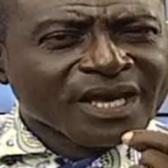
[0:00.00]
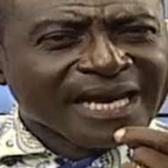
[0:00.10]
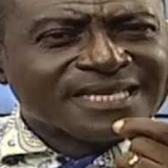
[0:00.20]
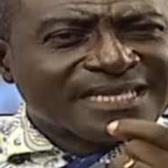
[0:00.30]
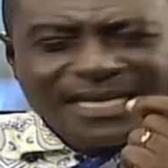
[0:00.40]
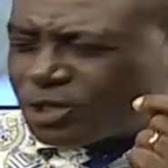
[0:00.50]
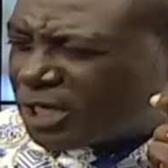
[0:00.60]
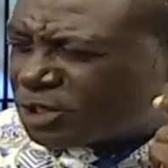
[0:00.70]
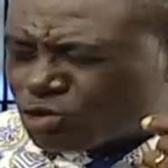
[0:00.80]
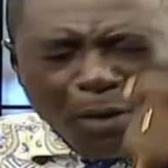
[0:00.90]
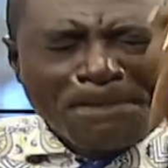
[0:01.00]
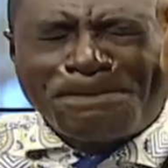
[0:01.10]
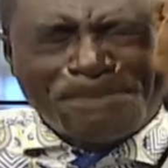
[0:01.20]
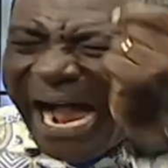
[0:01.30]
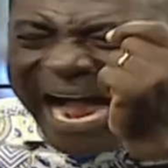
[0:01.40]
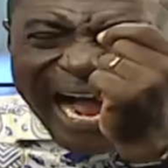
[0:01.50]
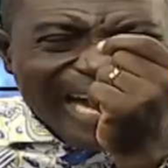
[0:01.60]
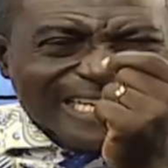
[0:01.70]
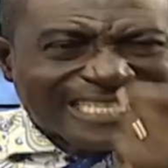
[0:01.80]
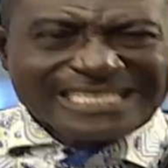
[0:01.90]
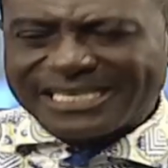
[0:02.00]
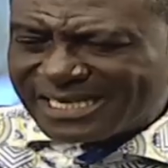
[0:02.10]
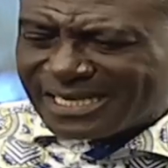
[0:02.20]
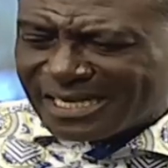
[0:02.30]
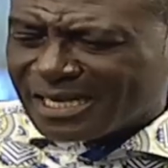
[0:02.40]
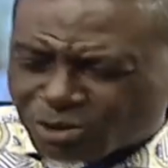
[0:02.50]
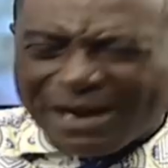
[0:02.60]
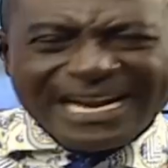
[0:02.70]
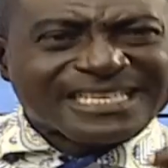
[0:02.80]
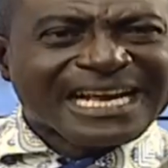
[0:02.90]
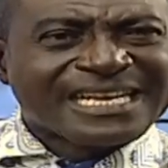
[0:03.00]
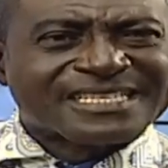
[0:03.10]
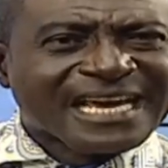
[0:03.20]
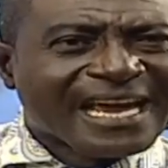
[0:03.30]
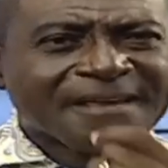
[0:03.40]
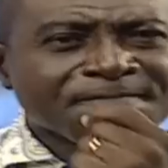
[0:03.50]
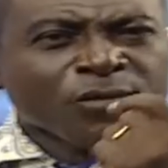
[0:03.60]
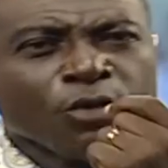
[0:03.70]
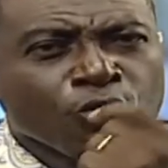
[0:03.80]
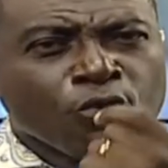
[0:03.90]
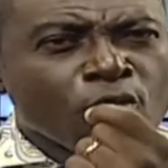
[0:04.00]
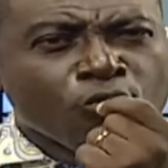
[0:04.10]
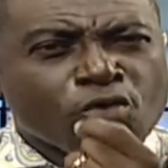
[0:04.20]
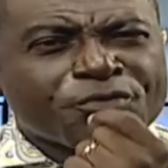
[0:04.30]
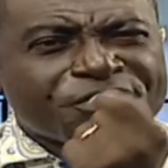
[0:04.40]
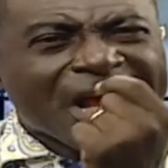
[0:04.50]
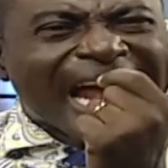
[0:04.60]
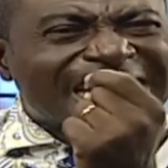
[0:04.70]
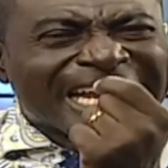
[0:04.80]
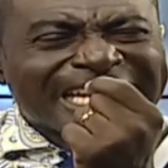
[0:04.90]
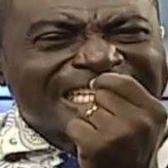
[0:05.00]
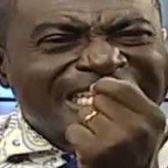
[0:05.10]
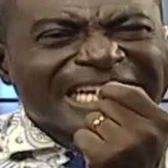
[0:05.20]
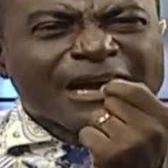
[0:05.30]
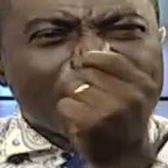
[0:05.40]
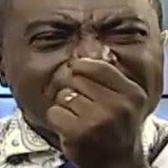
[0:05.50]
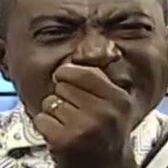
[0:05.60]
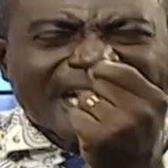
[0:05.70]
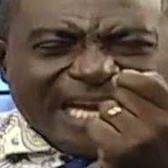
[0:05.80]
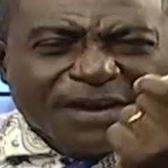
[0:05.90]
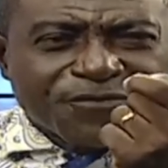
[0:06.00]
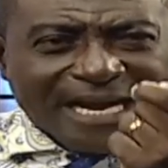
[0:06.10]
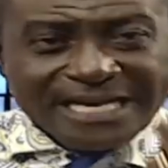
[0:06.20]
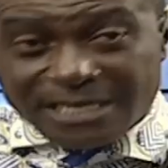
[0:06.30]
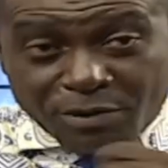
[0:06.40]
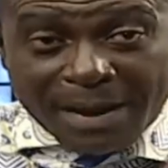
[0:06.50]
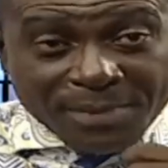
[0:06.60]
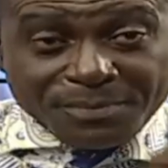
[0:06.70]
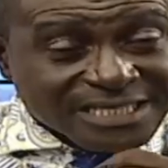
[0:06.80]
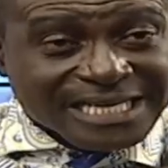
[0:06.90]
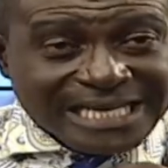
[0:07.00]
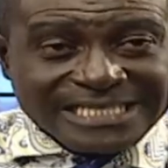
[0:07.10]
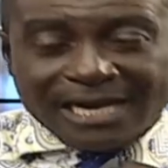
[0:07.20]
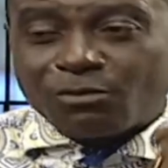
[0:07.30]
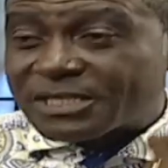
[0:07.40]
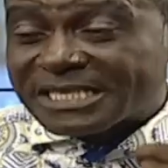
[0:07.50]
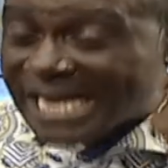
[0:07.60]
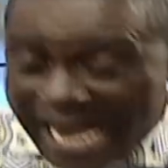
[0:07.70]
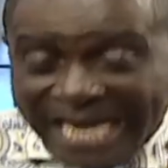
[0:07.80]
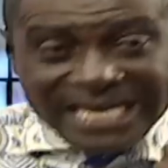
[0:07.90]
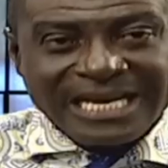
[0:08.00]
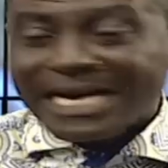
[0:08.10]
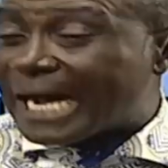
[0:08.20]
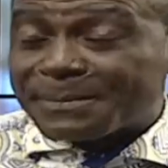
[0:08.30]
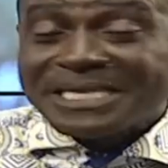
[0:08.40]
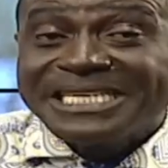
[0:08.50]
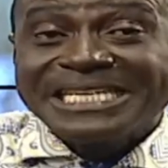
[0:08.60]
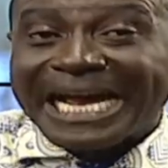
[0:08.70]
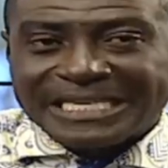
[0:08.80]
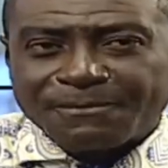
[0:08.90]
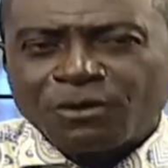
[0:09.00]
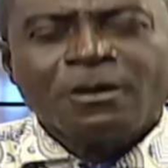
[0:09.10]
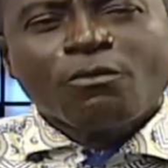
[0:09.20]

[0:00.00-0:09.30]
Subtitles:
It's so bad. To an extent, say, wo sha de ene din na wanye kefla. The way I make me sikasa na wo say, hey, Captain Dia Temno.